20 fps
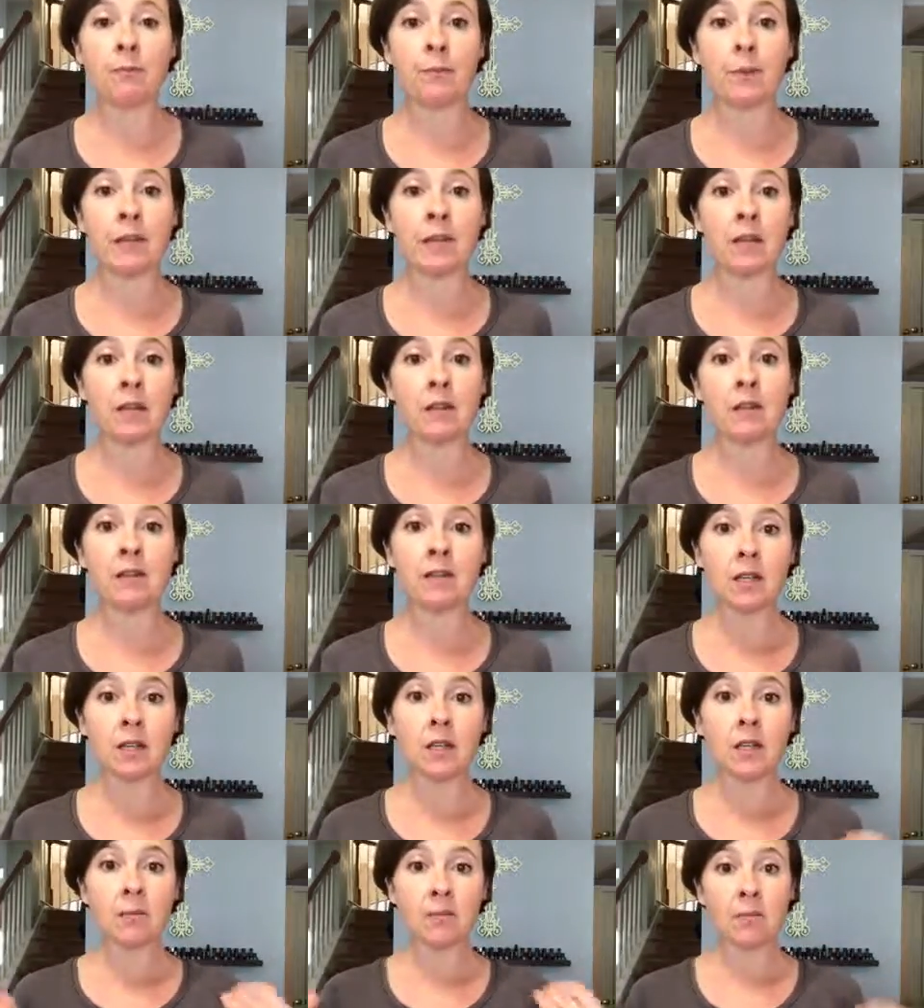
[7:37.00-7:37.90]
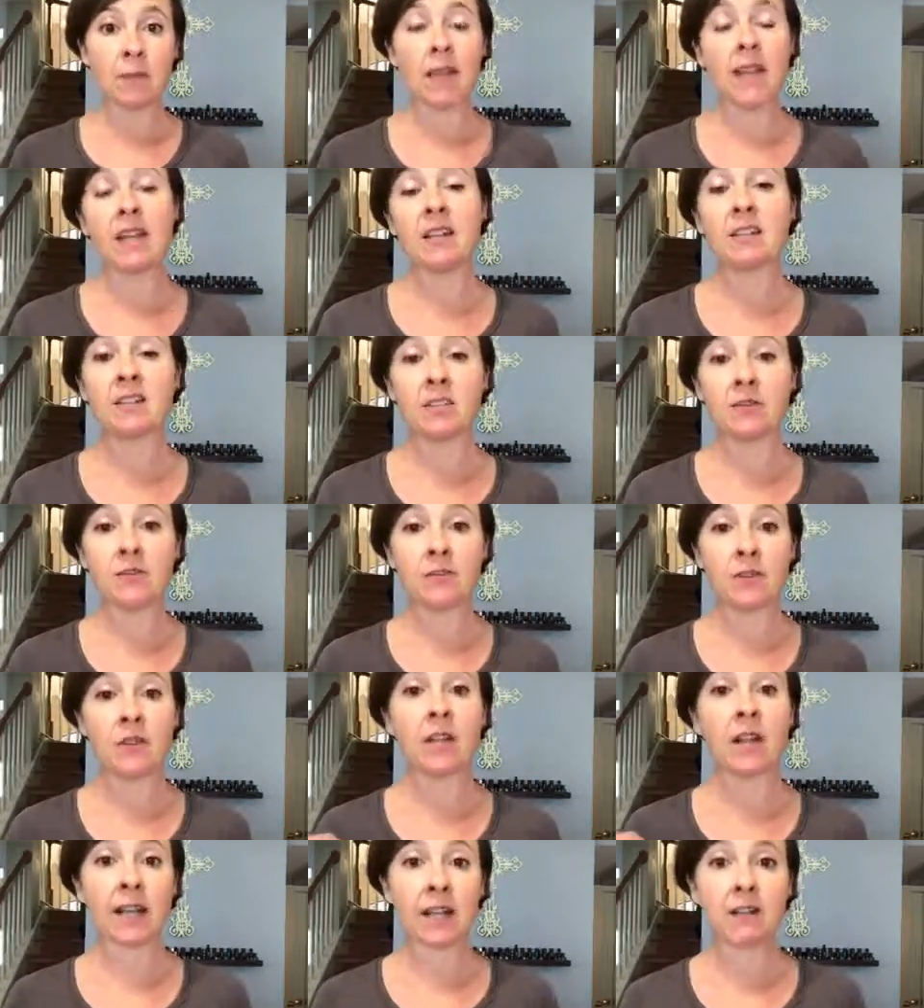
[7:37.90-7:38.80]
being made to
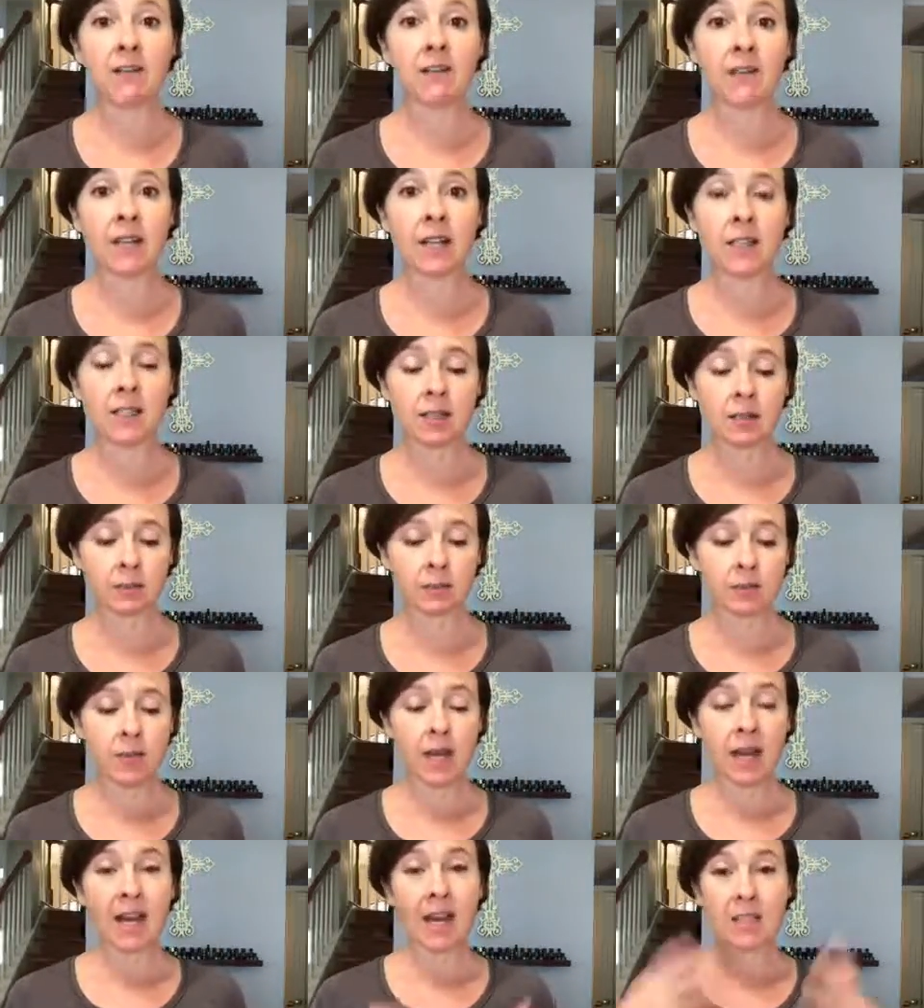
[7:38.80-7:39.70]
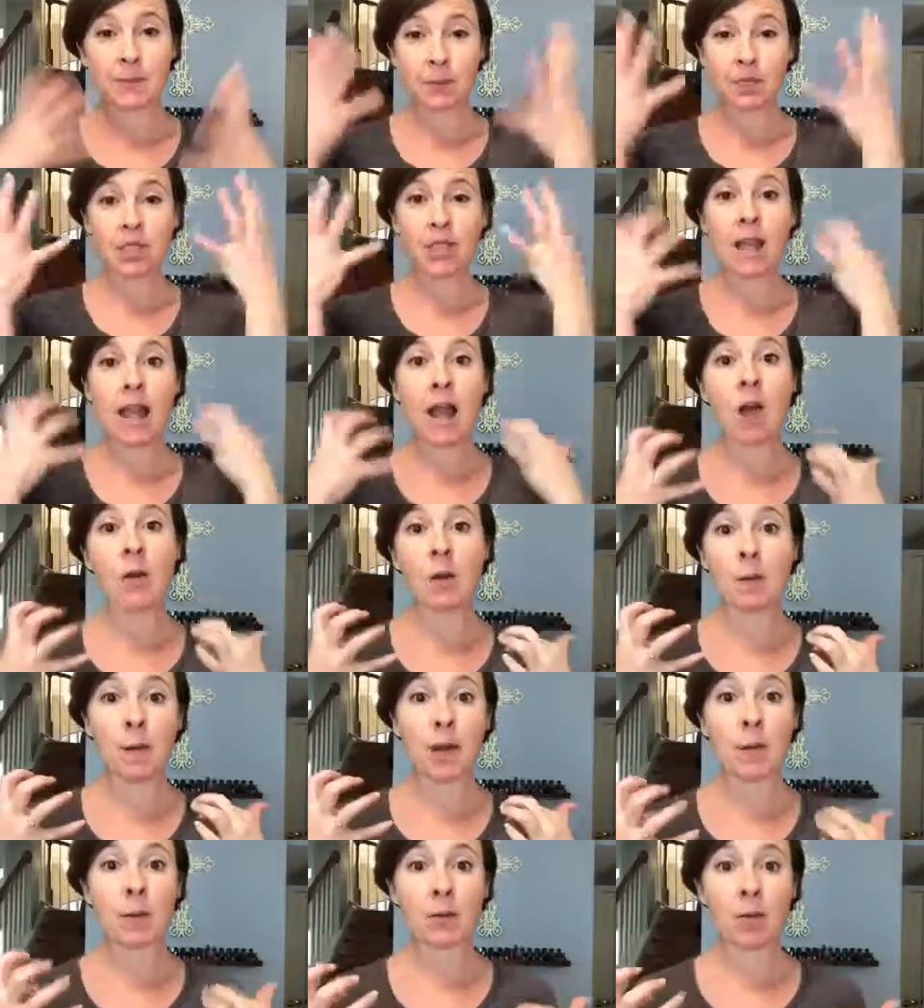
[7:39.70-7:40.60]
feel like a victim, and especially how we
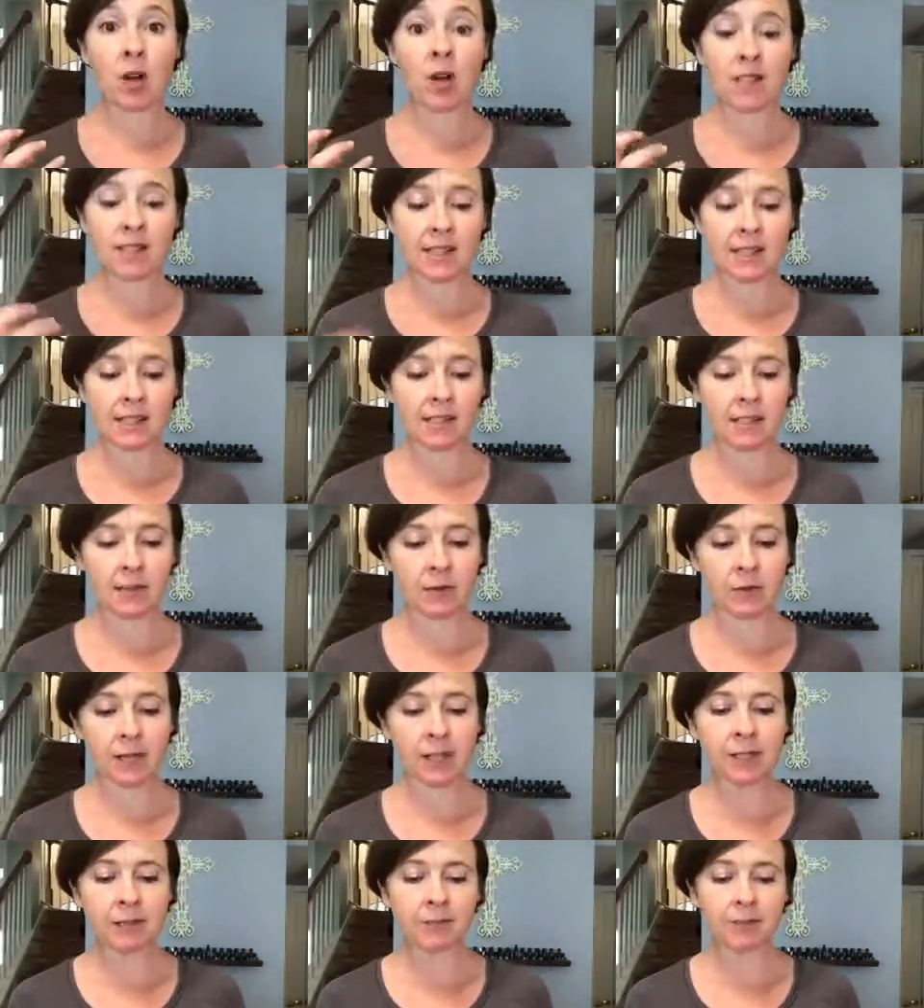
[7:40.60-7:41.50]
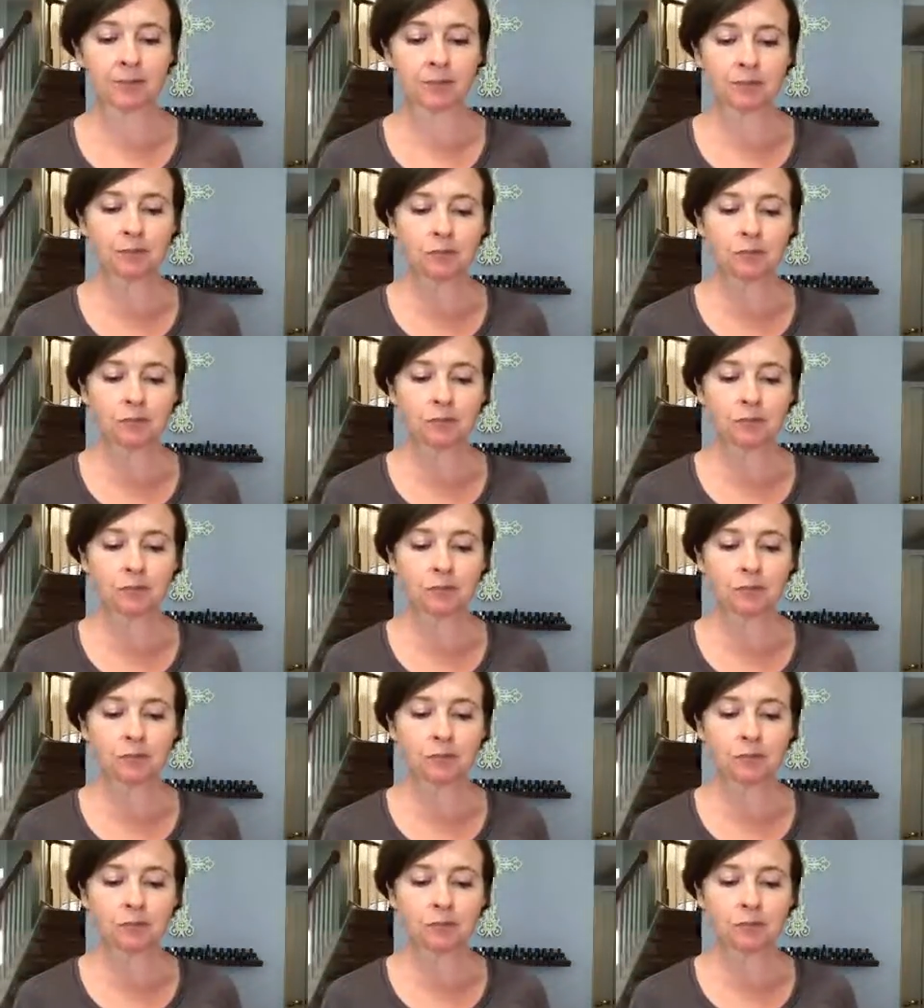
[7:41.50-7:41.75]
might process it, right?